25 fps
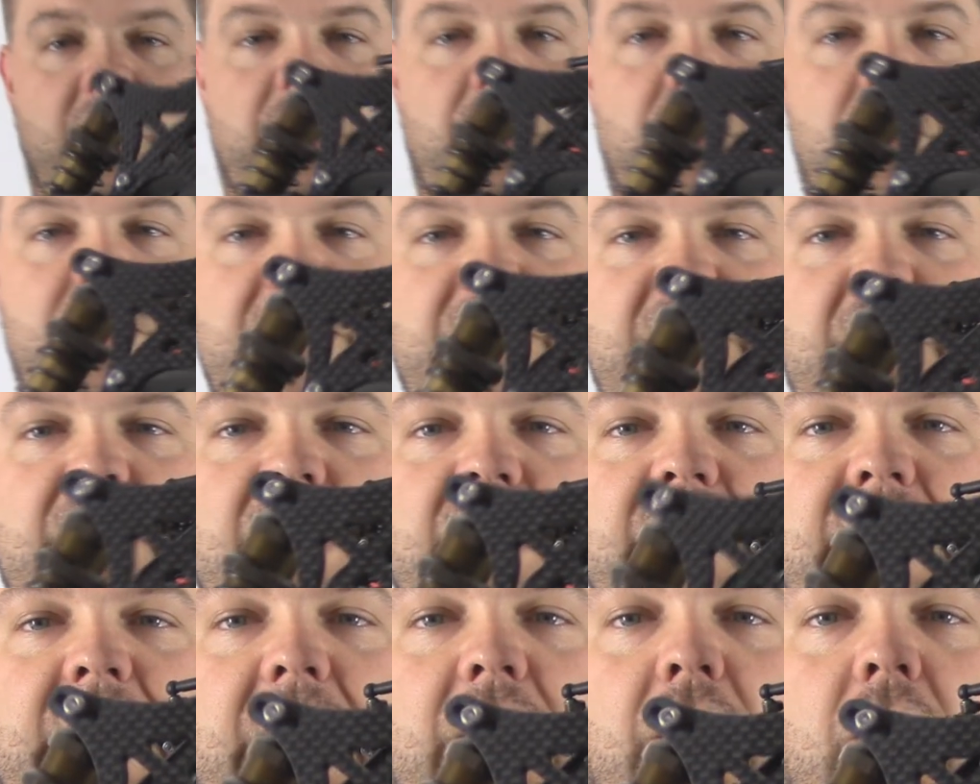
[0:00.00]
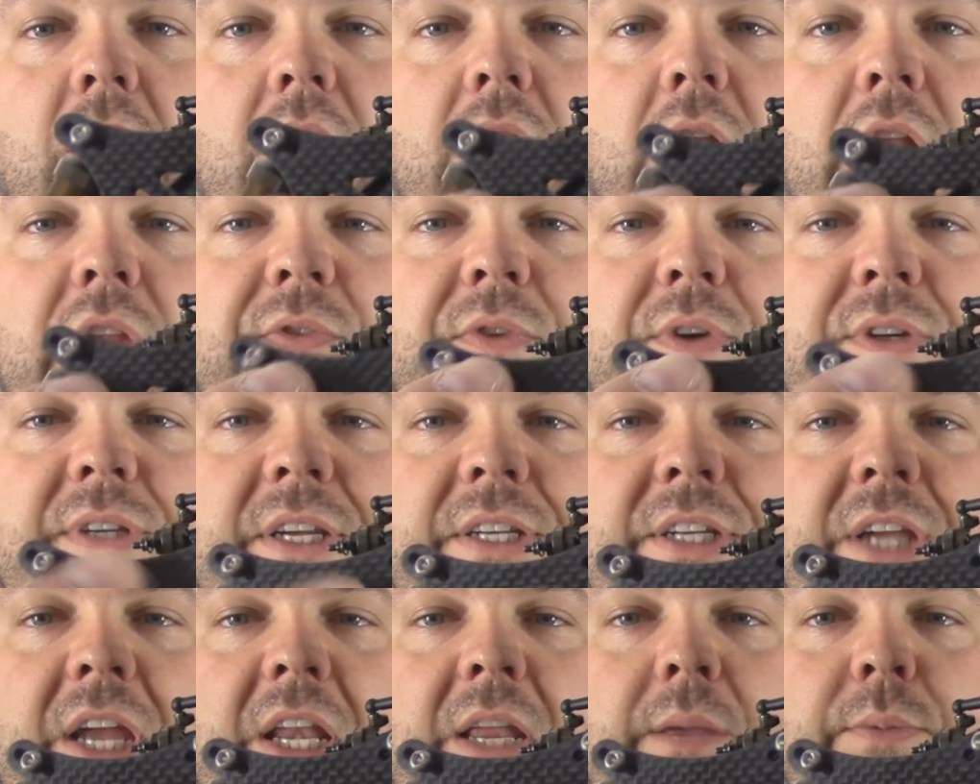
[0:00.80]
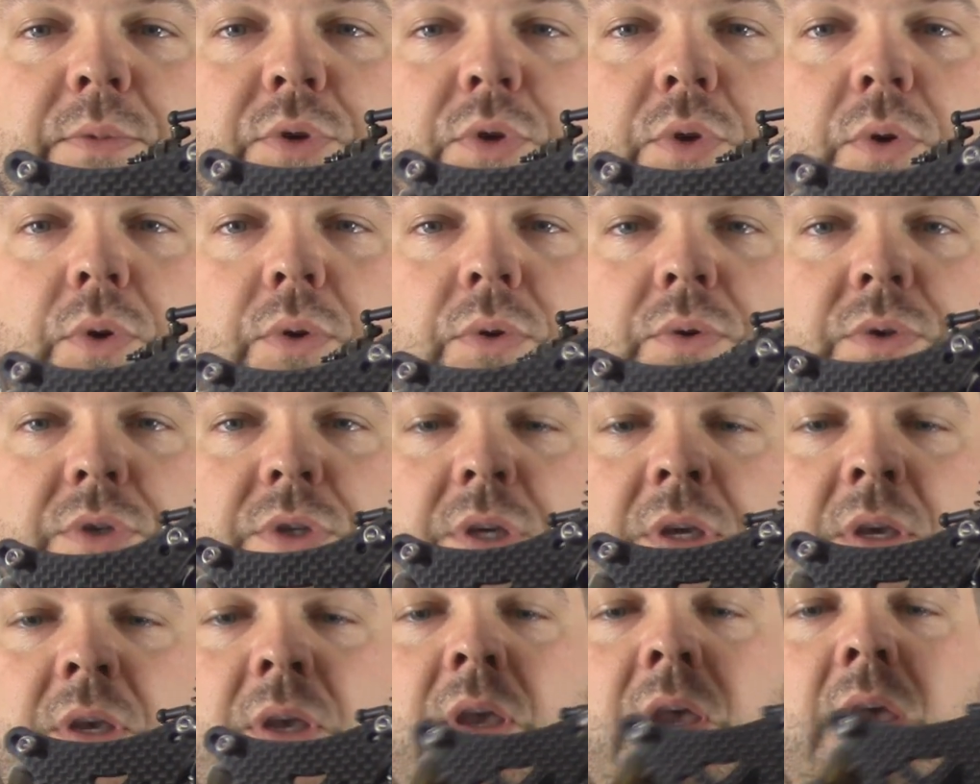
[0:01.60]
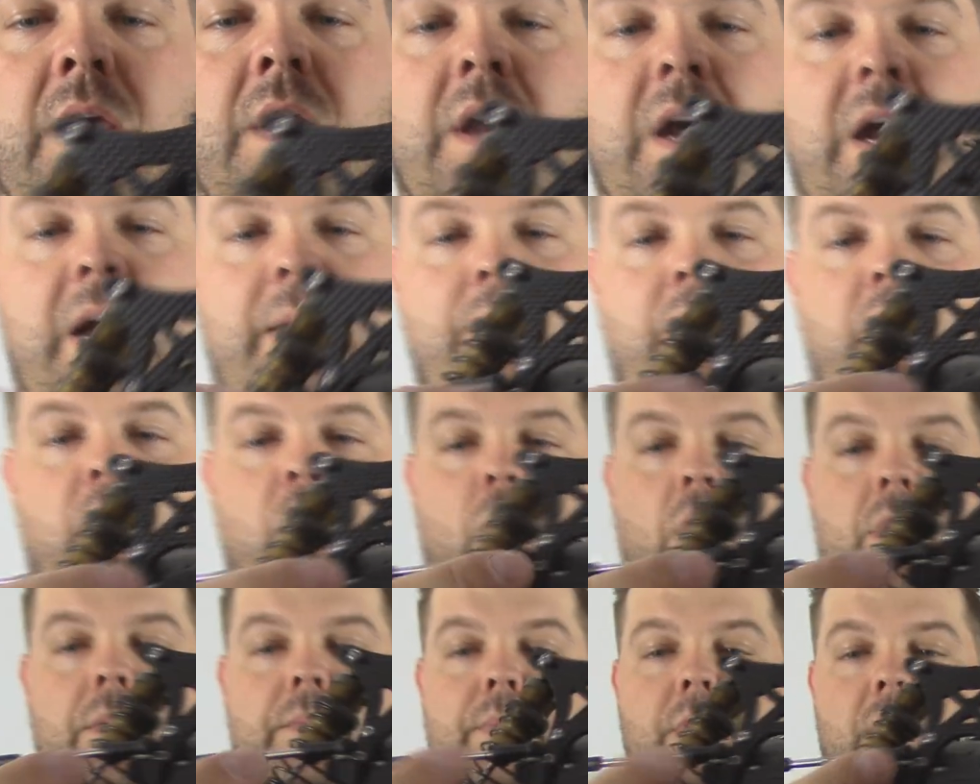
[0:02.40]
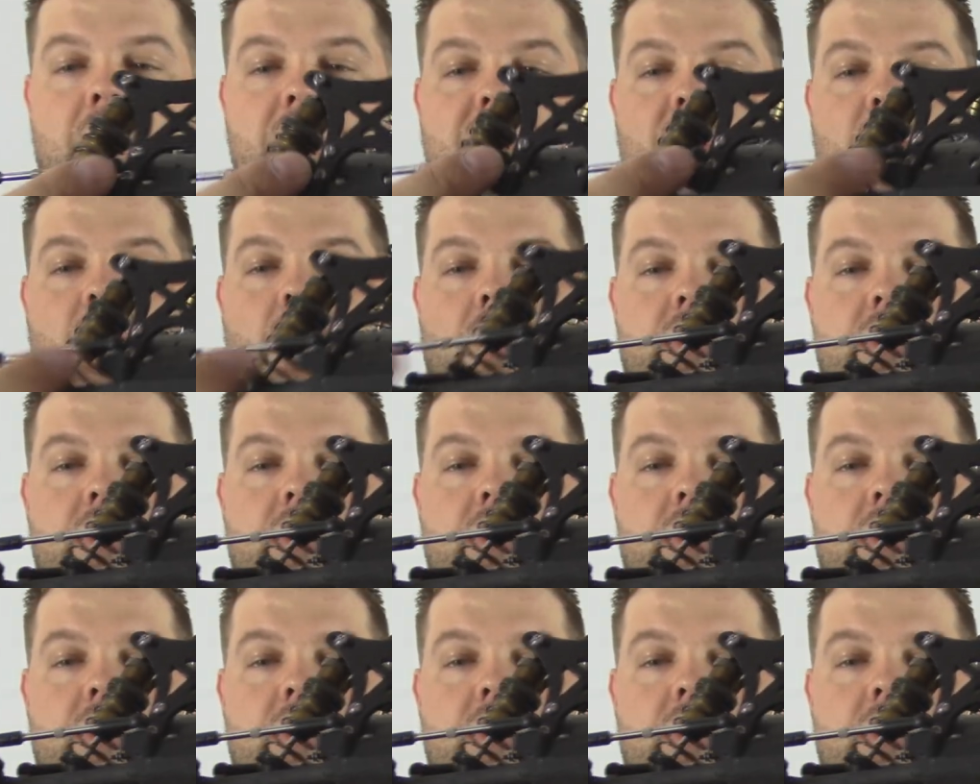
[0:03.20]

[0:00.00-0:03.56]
You can see that it's got all Lunsford titanium screws. I'm running one ball stud